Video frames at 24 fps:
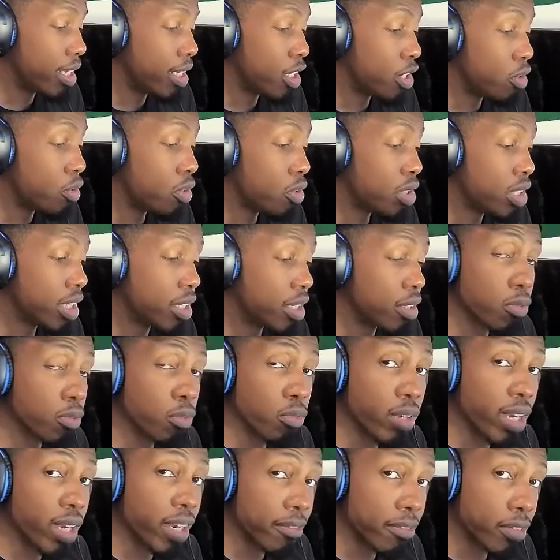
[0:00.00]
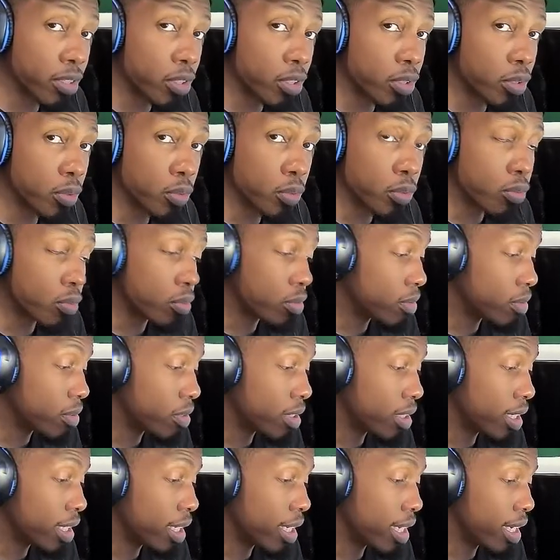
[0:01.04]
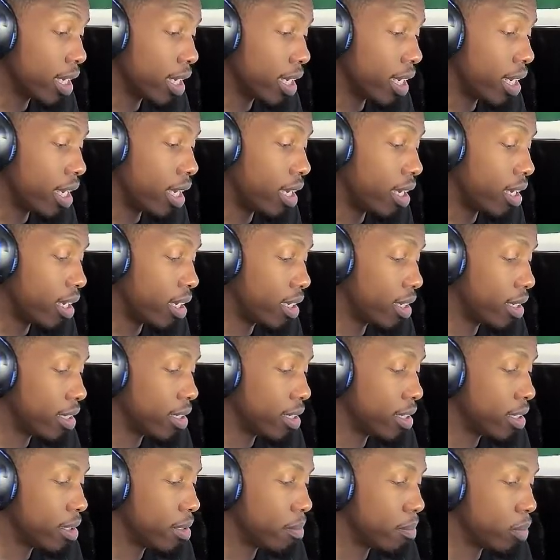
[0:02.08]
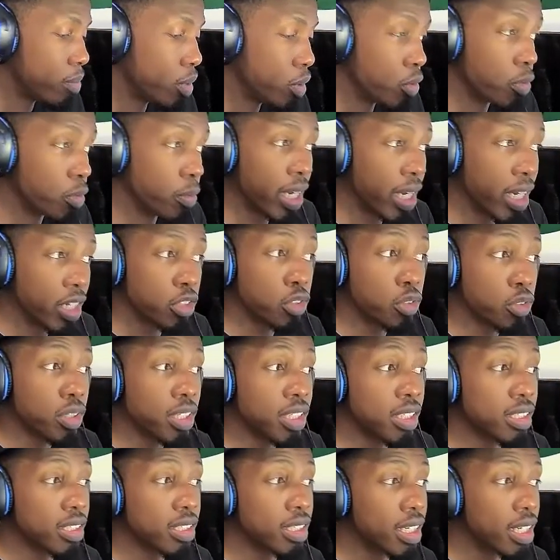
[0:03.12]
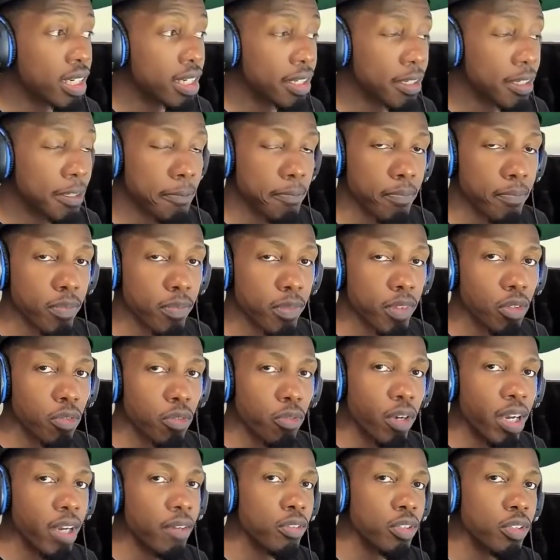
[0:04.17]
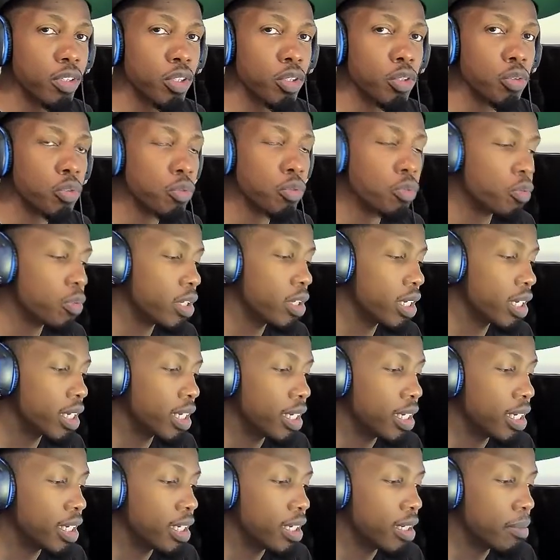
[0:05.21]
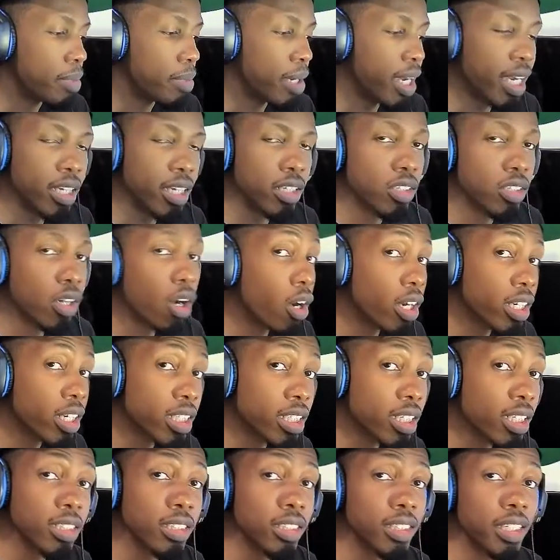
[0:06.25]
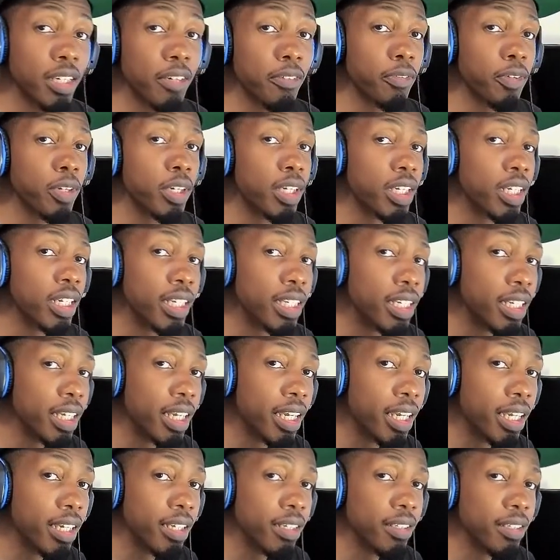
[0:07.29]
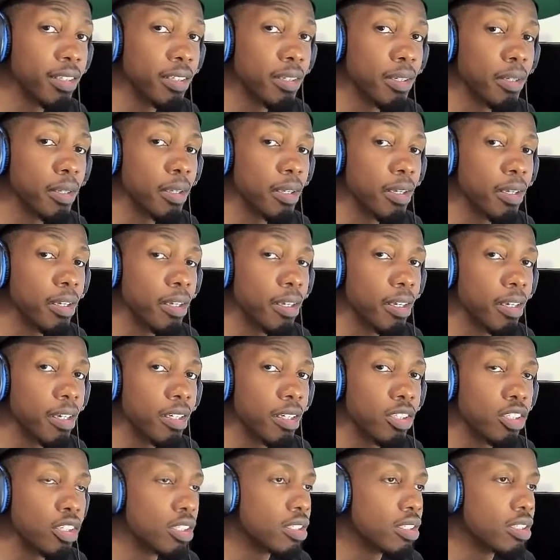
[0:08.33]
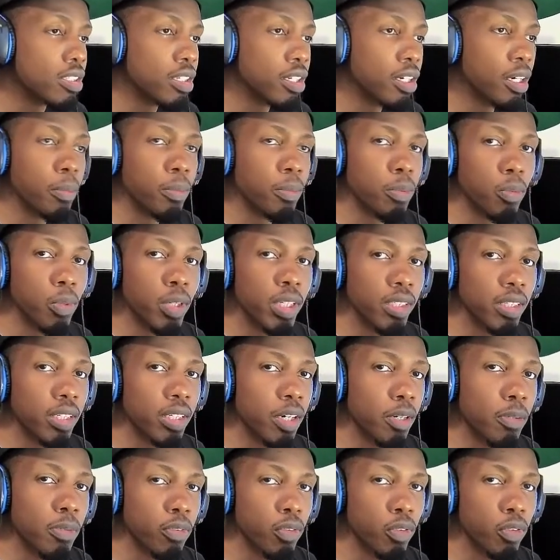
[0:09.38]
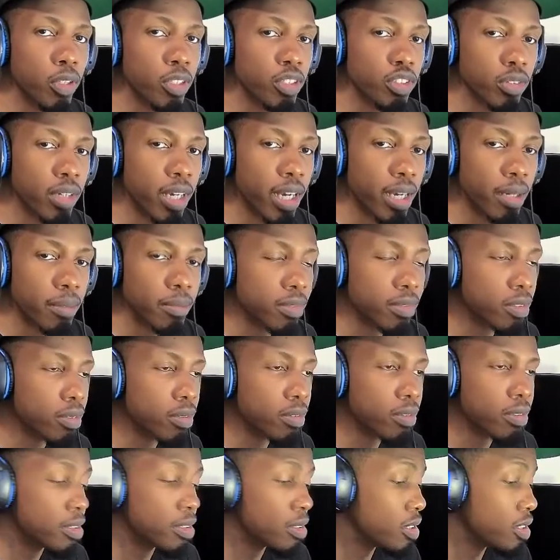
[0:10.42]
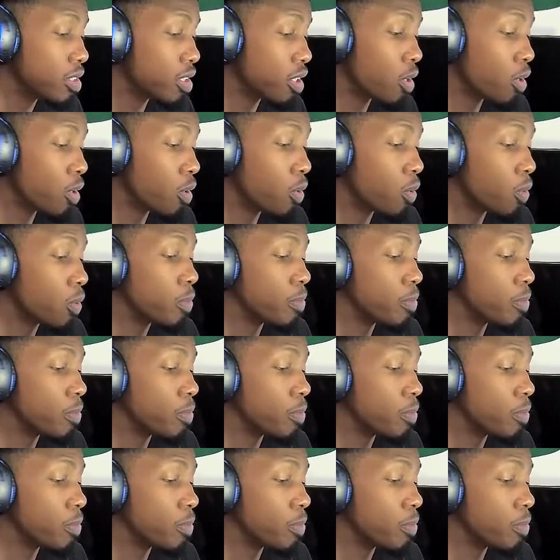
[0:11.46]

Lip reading: you click revenue, and boom. As you can see, the revenue page already looks different than it did just a couple weeks ago before this dropped. So